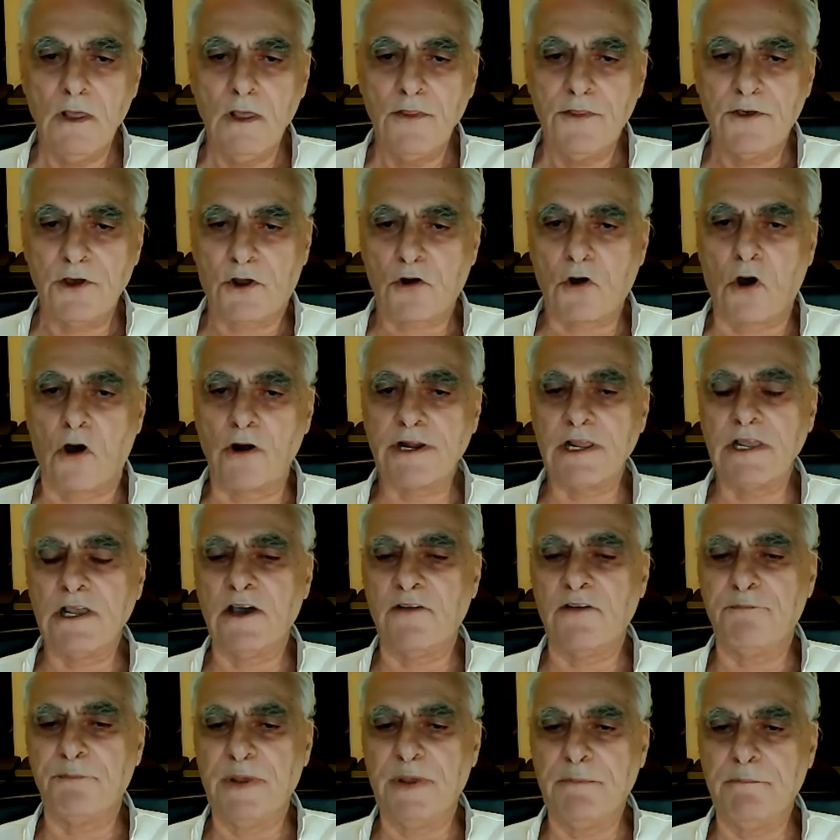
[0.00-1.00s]
The courting
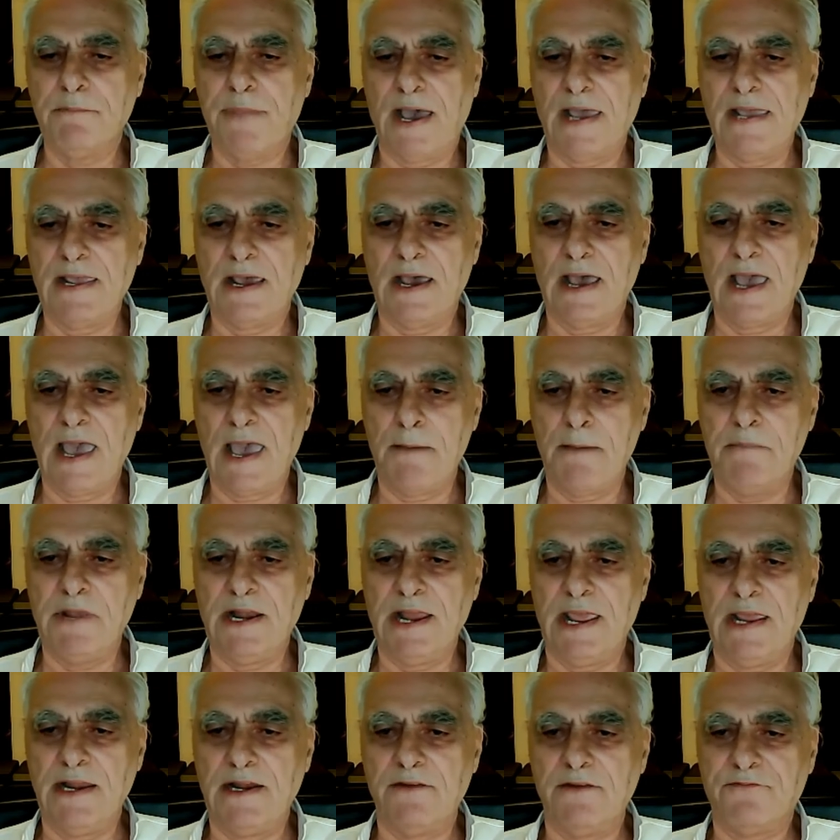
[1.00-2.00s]
of bin Baya
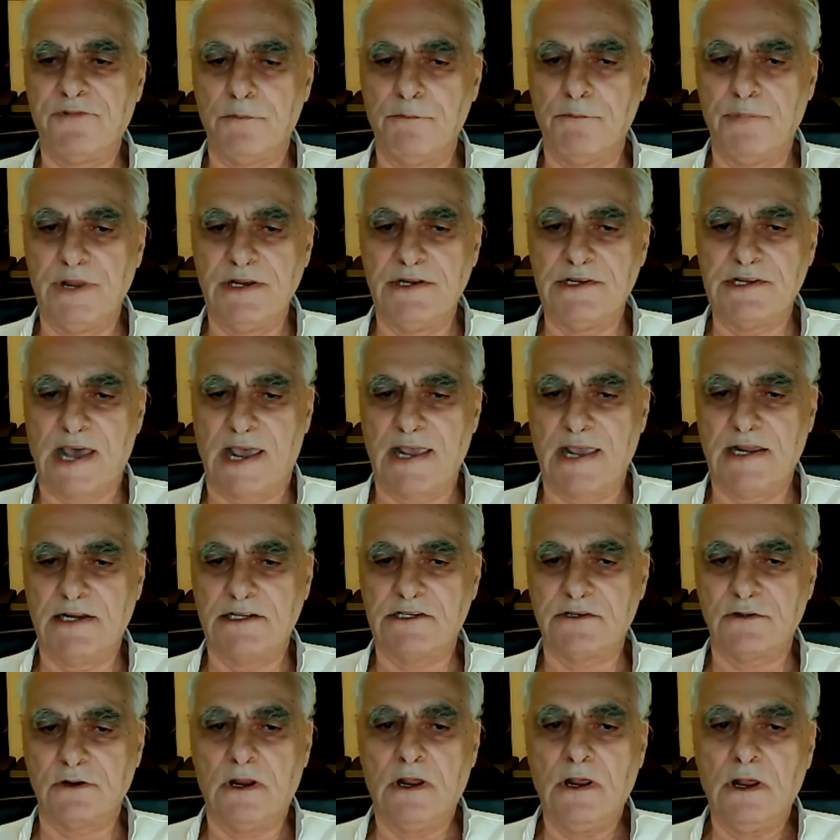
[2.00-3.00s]
emanated from bin
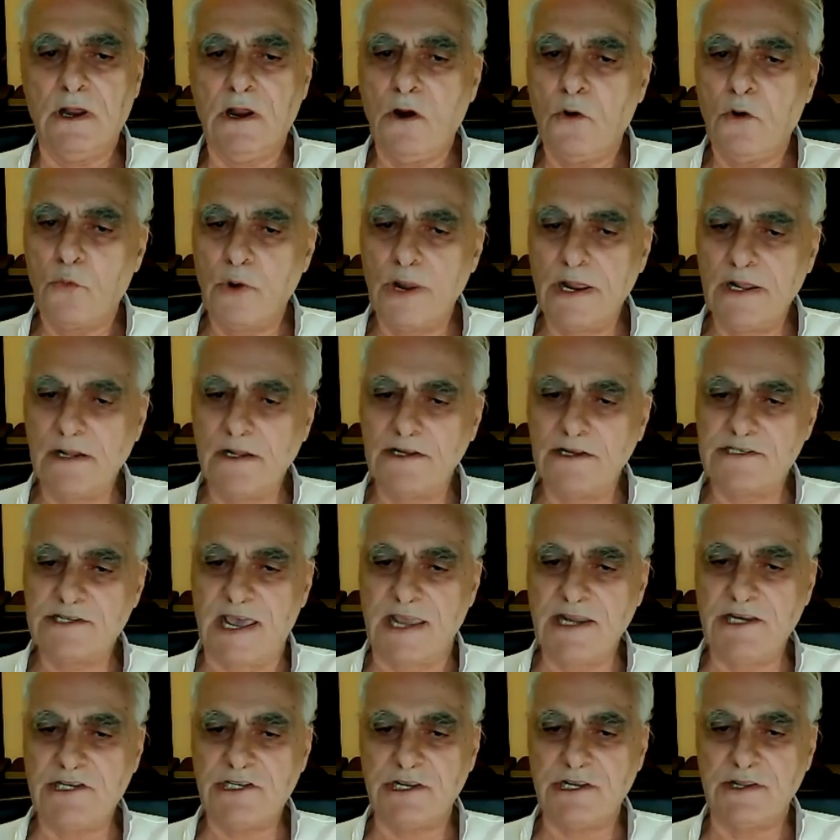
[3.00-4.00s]
Zayed's
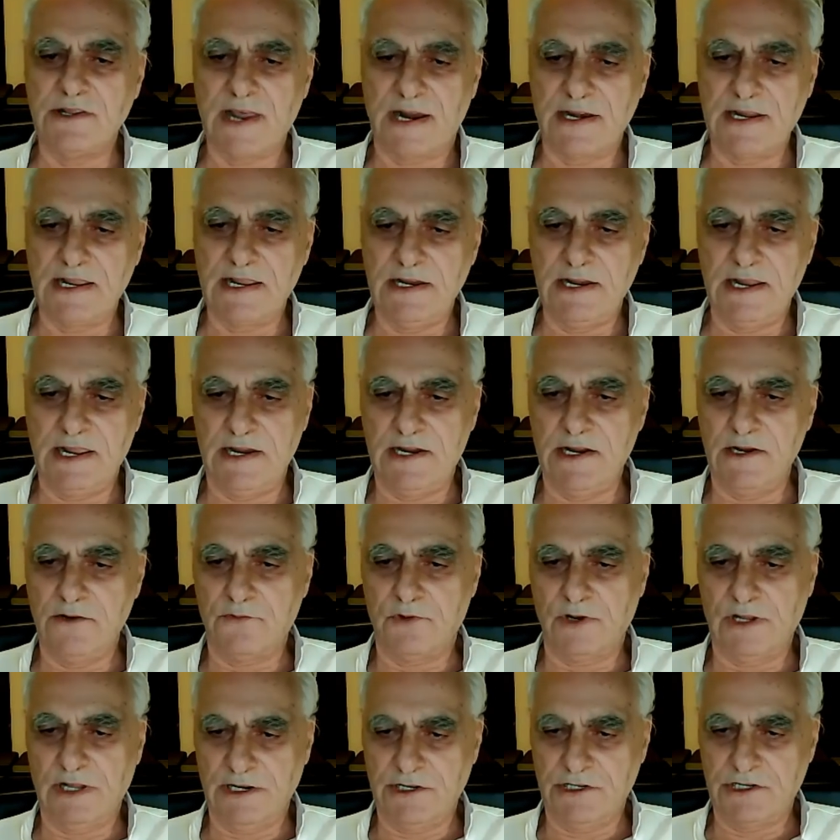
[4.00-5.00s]
realization that he needed
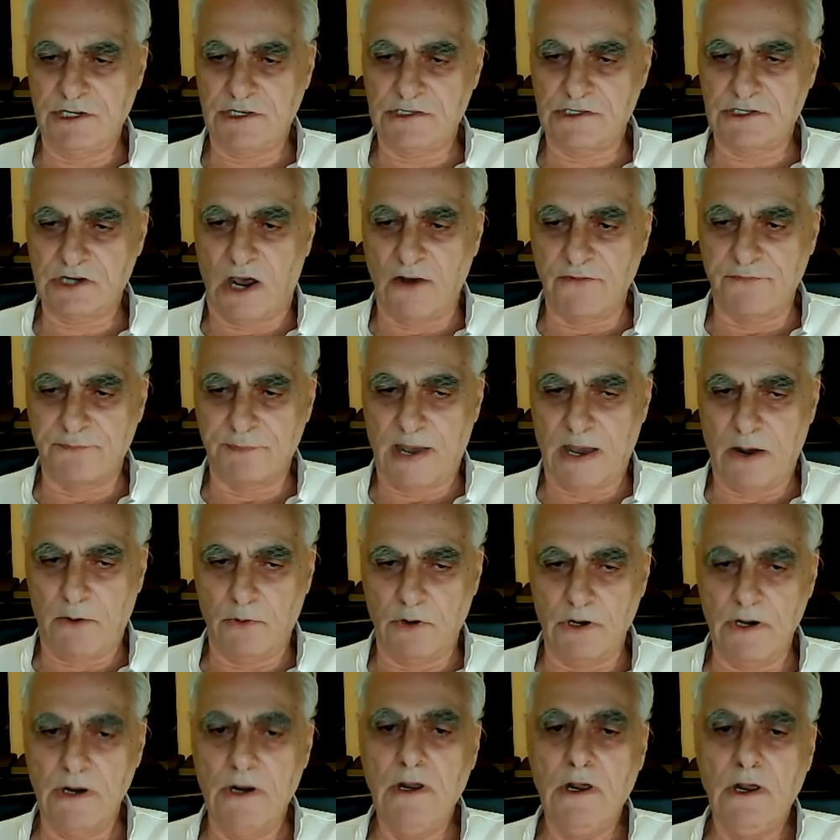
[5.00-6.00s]
religious soft
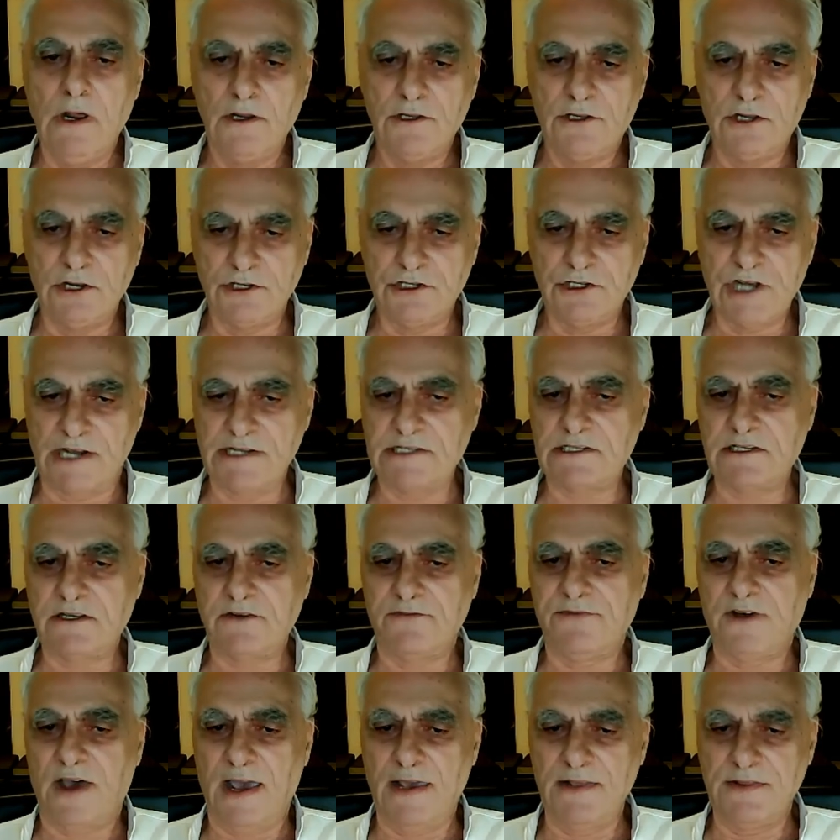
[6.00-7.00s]
power to
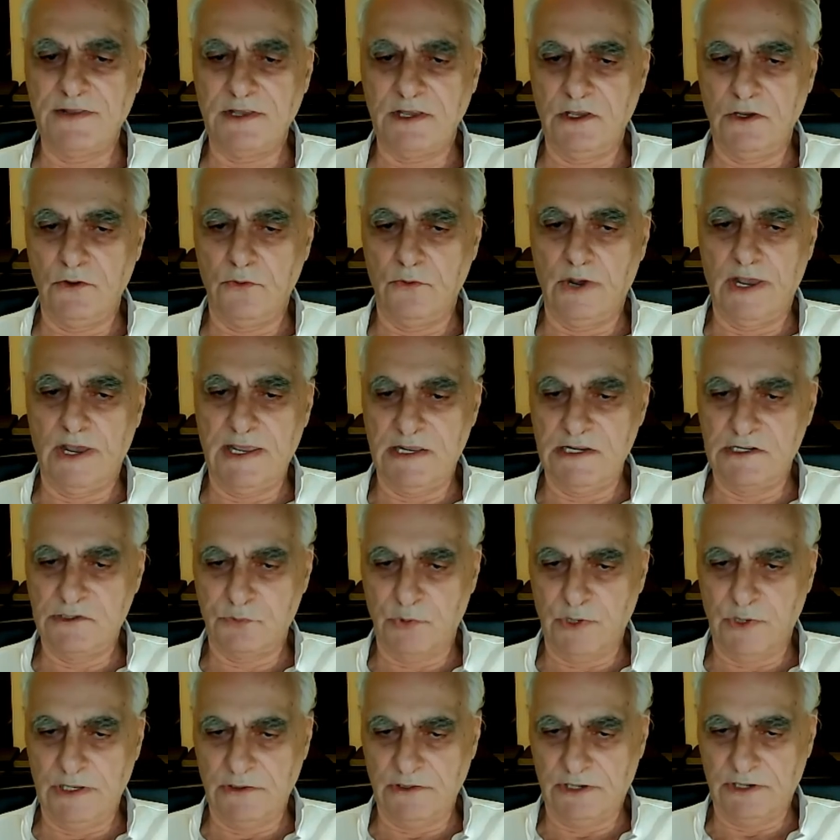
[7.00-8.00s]
justify the UAE's
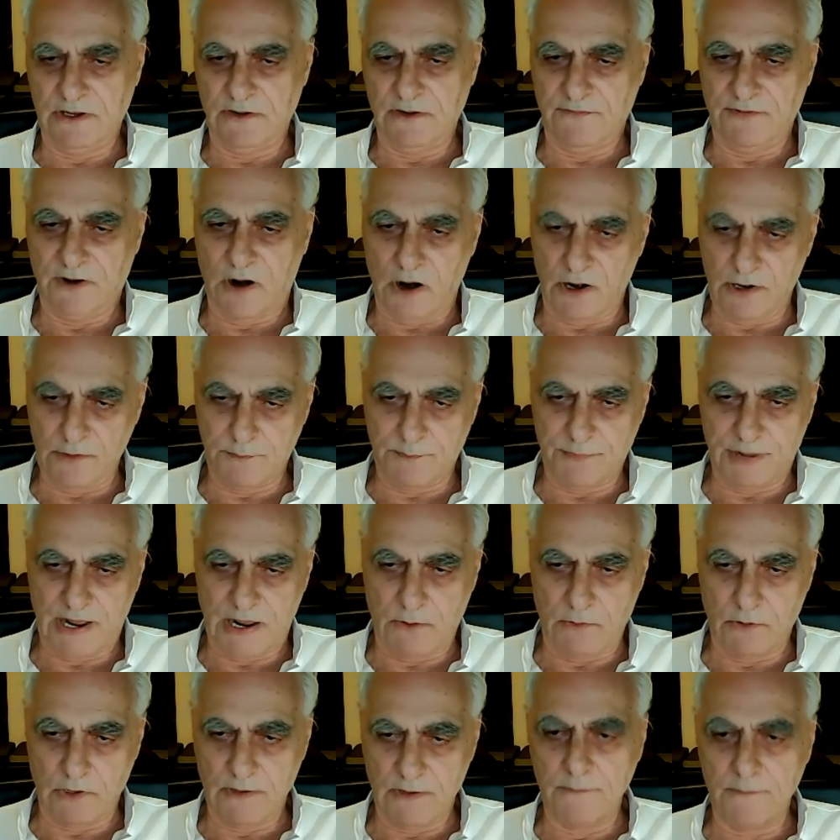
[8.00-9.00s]
wielding of hard
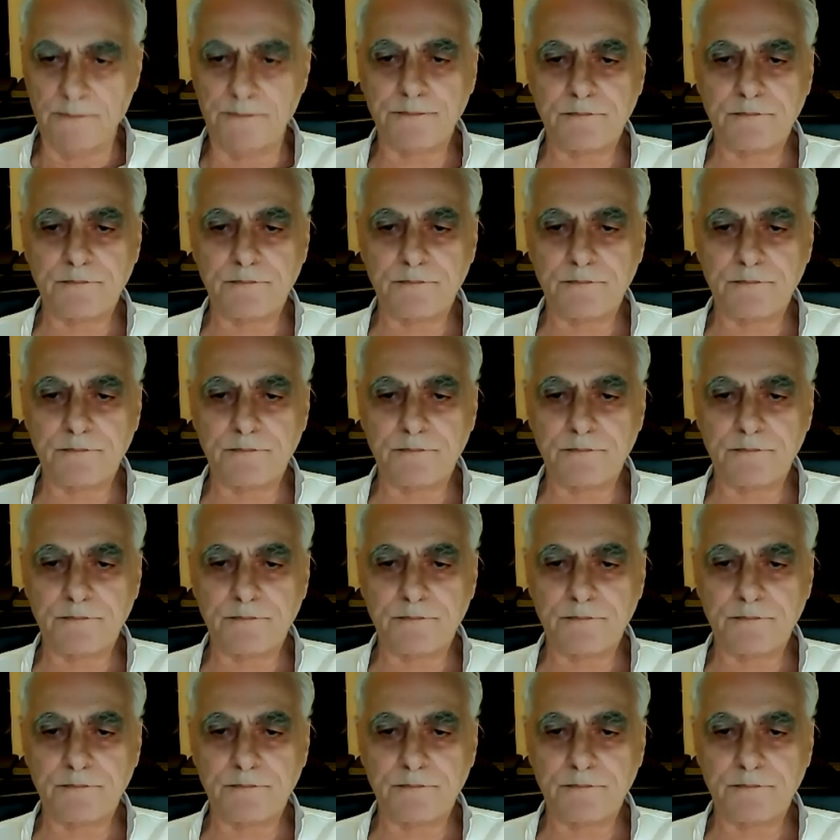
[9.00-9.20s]
power